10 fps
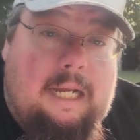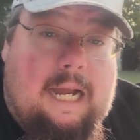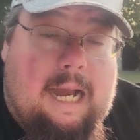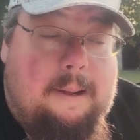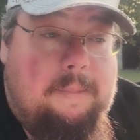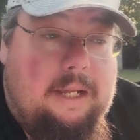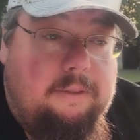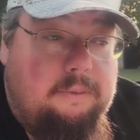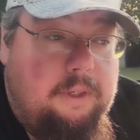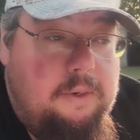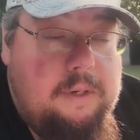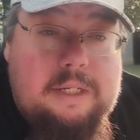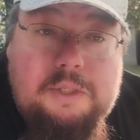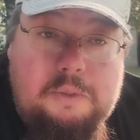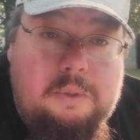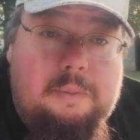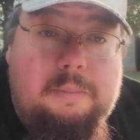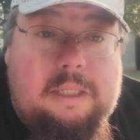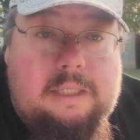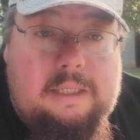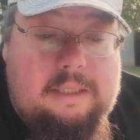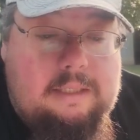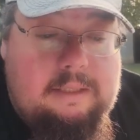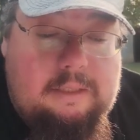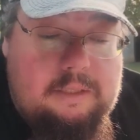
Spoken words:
I'm not going to go into it because